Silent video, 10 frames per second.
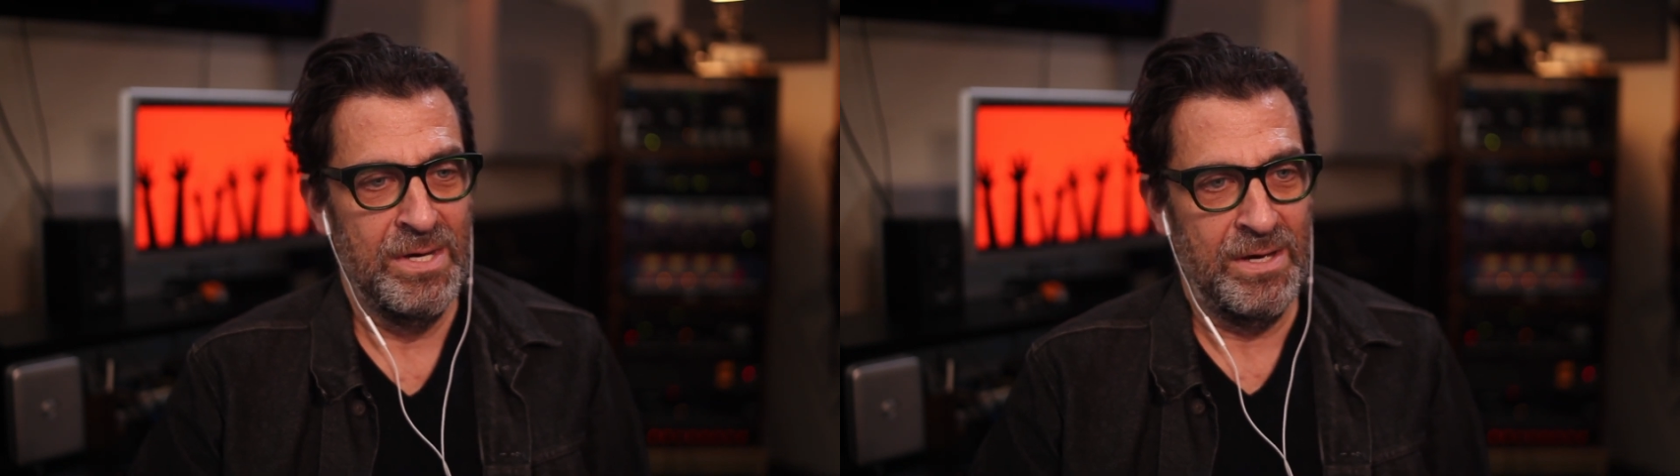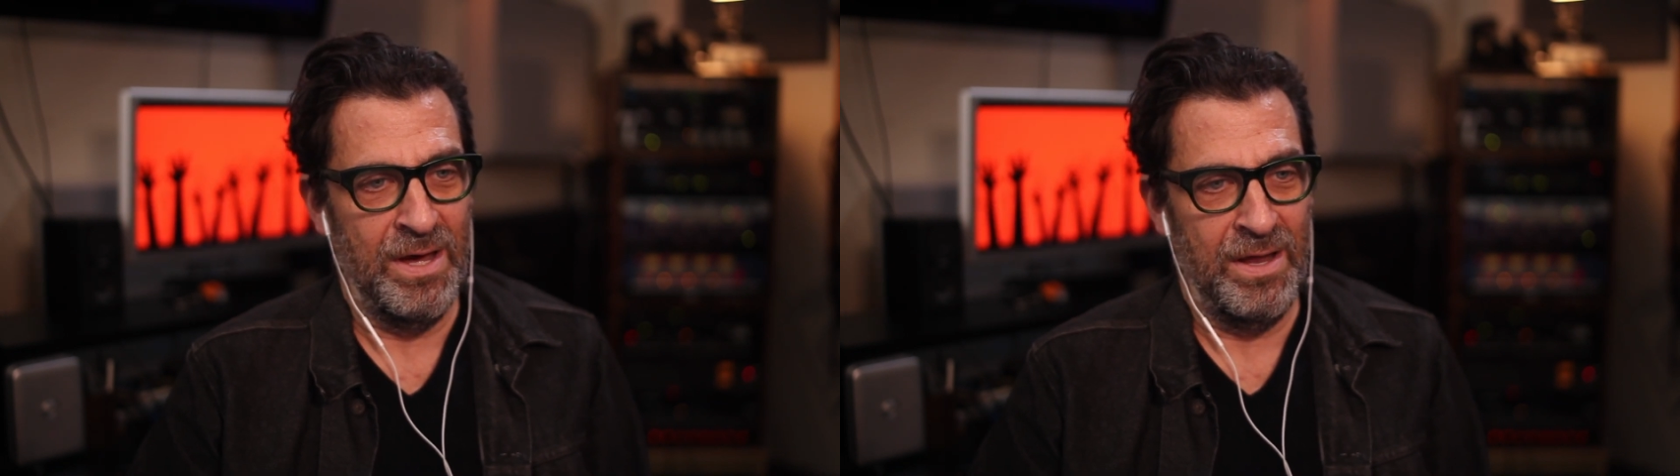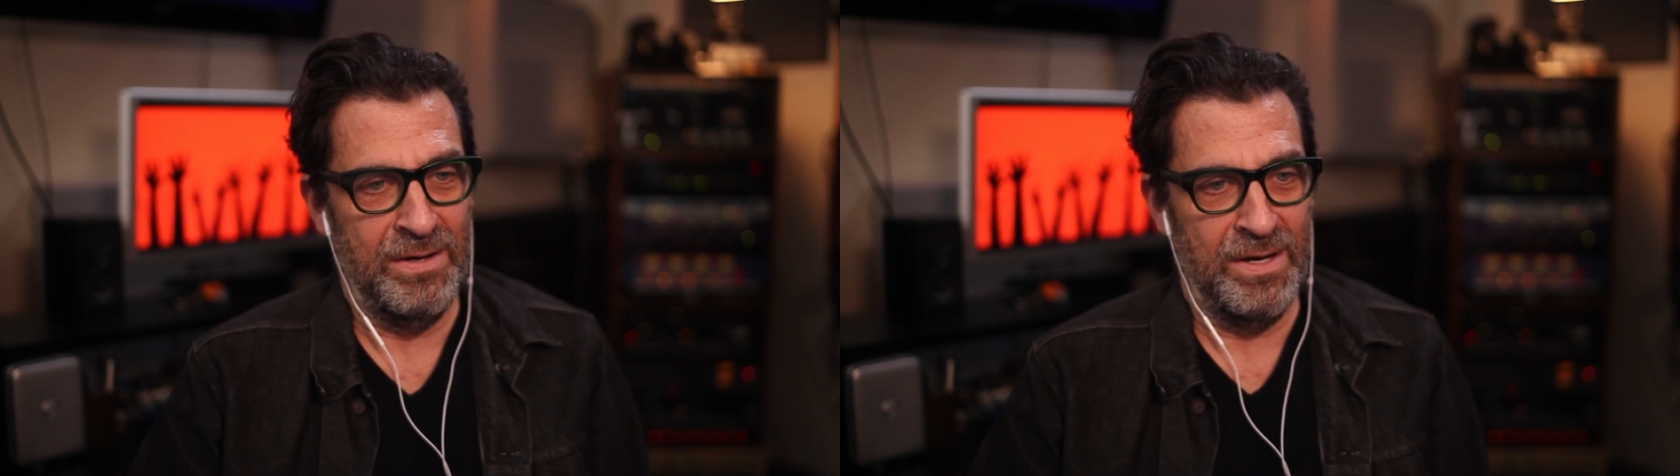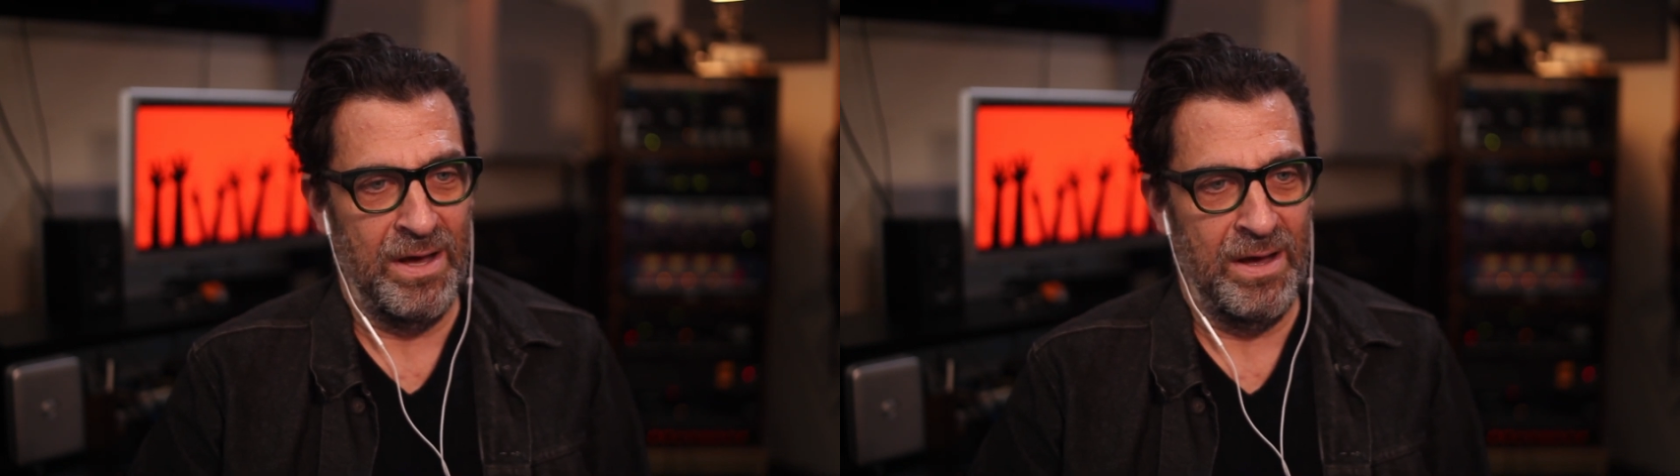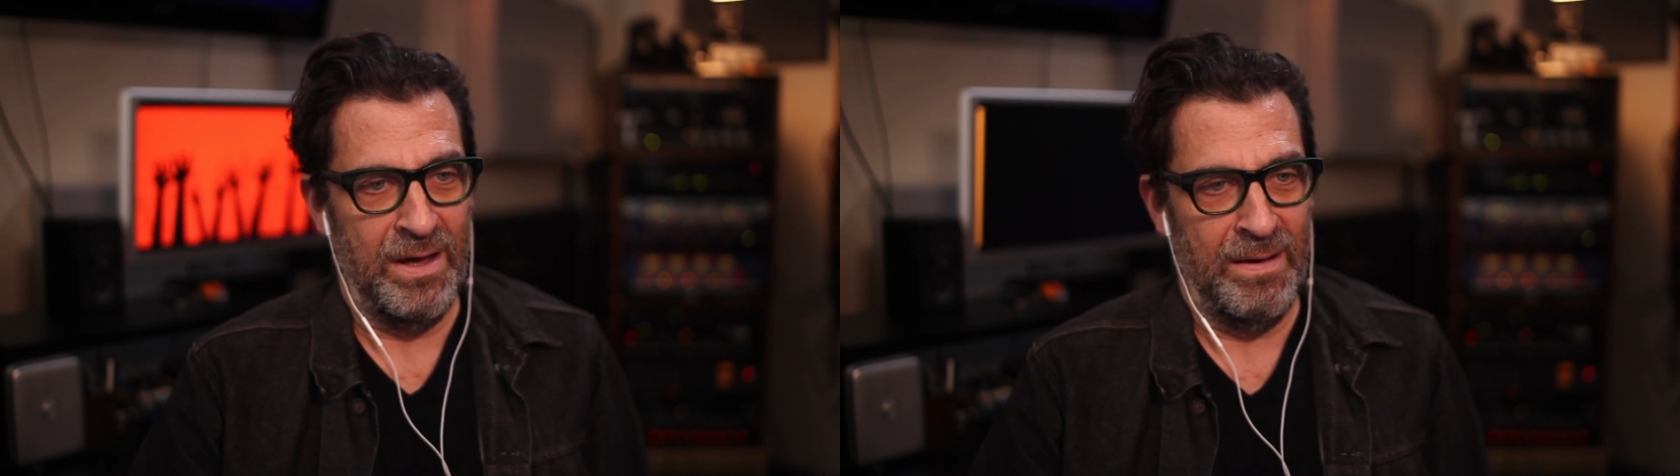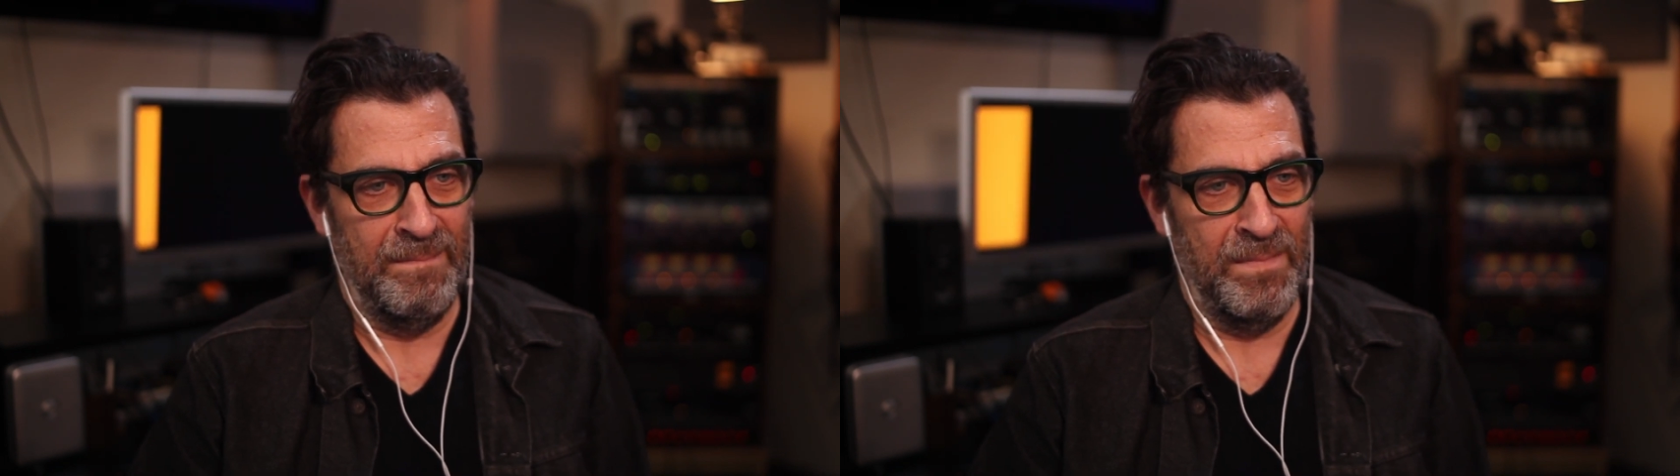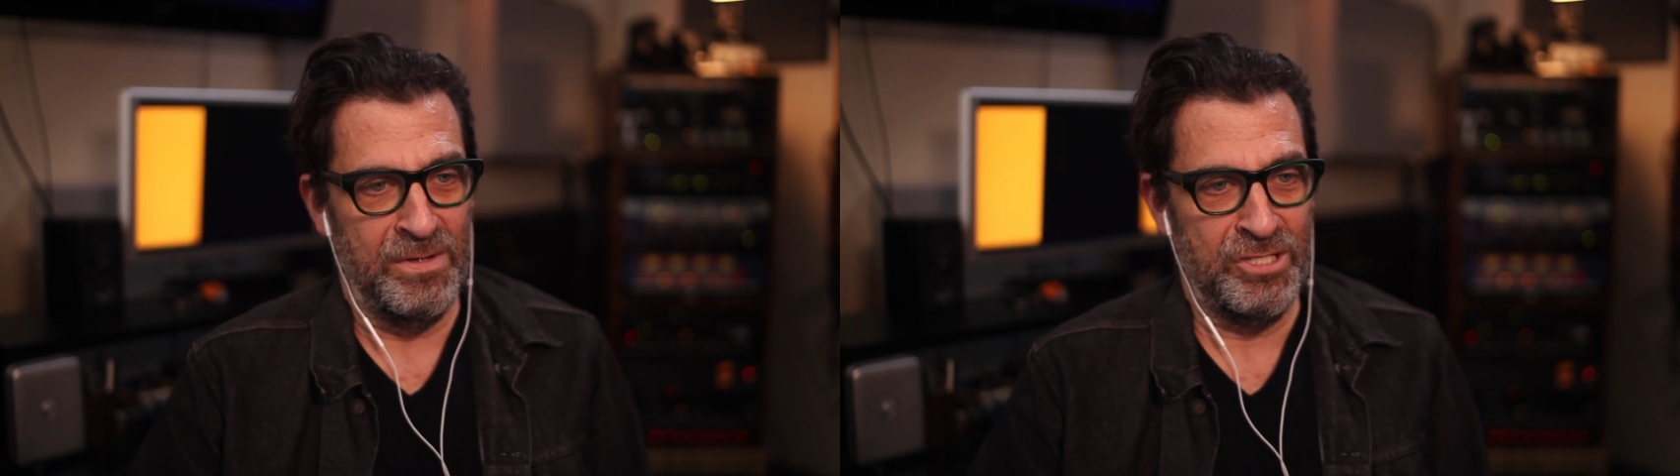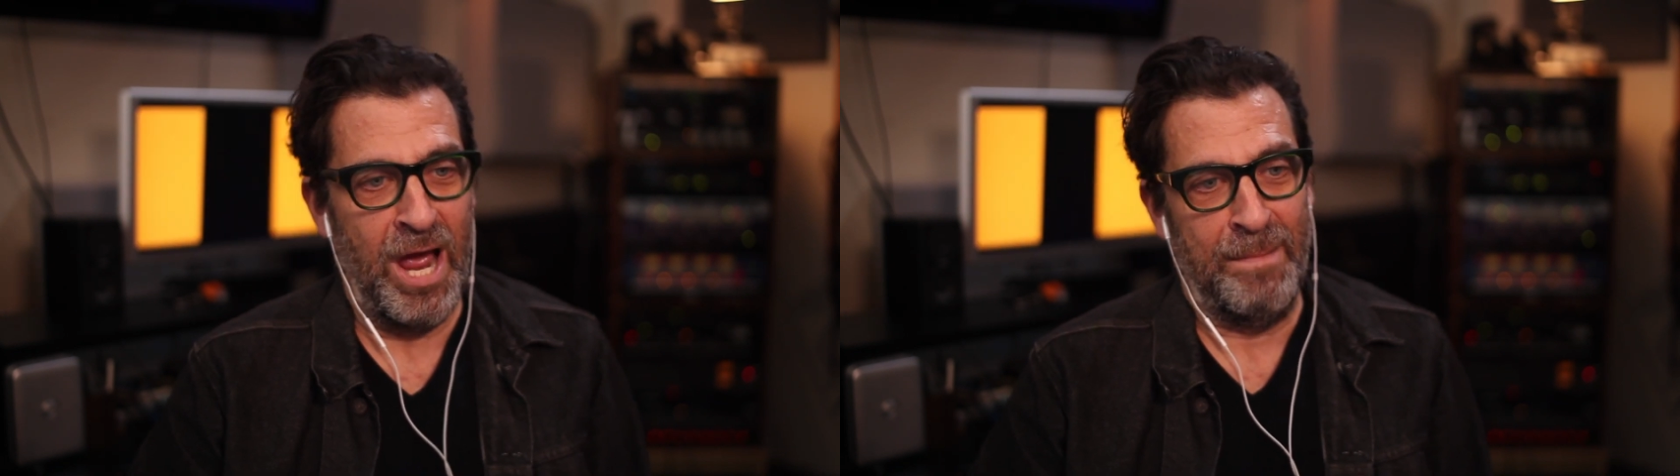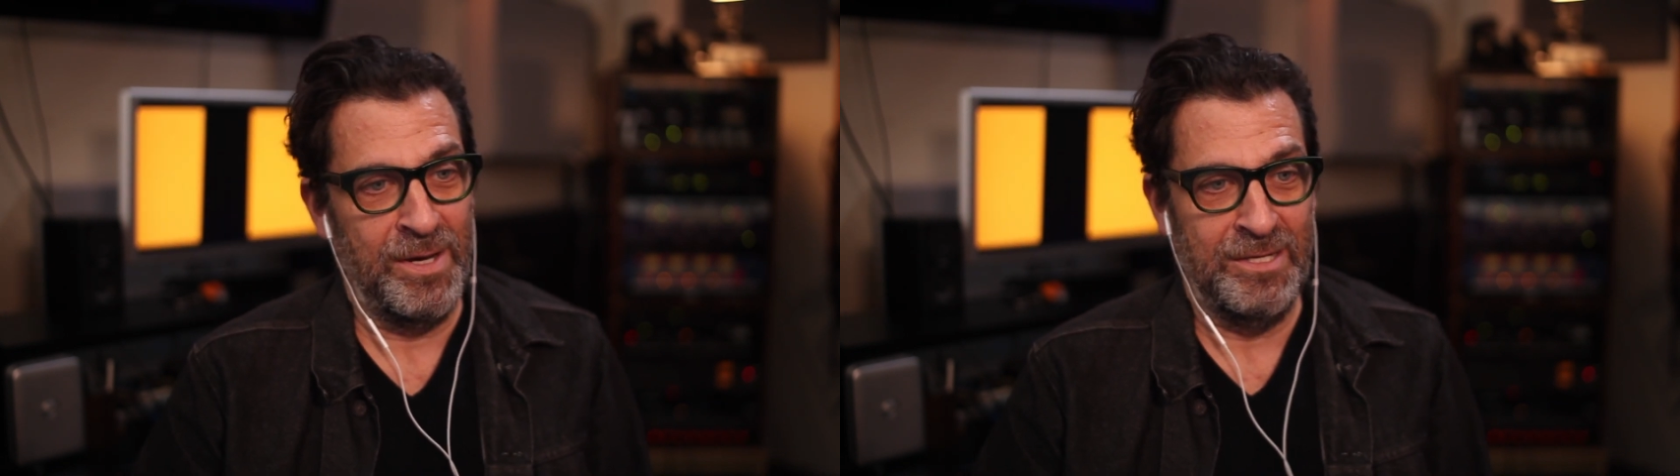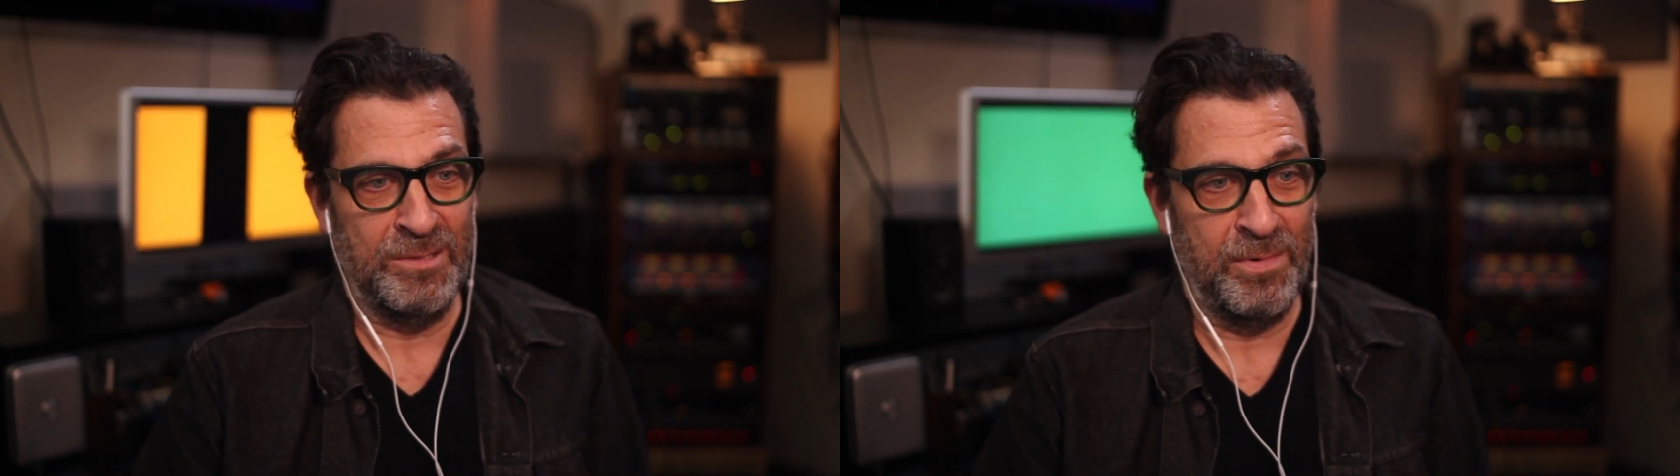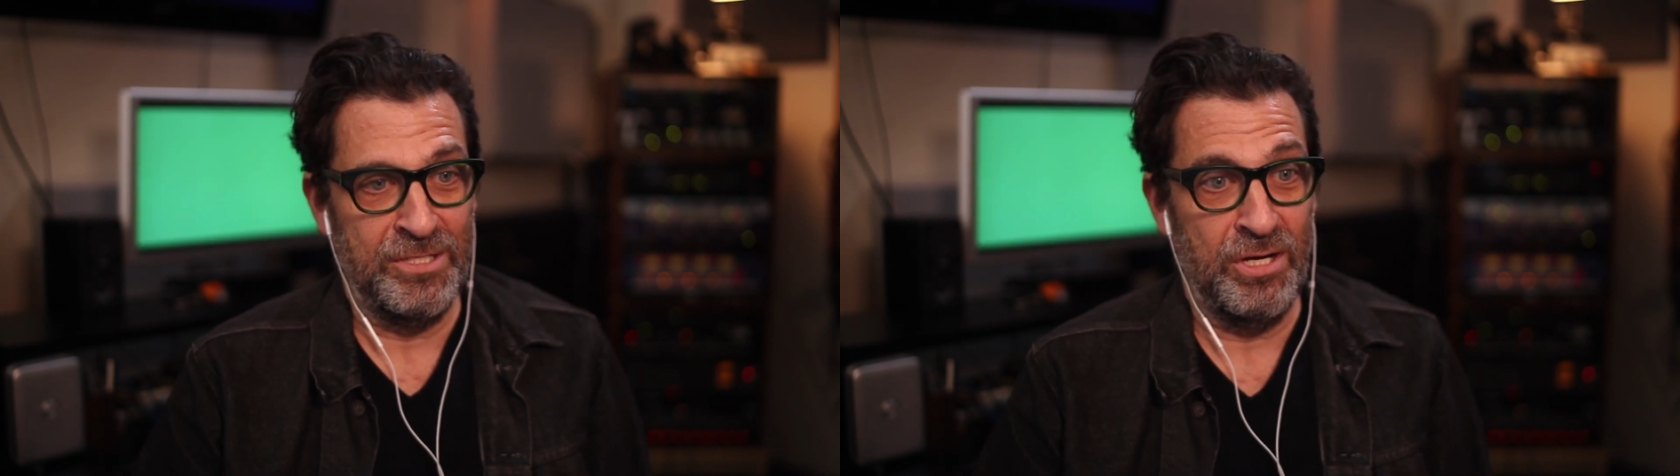and um, japanese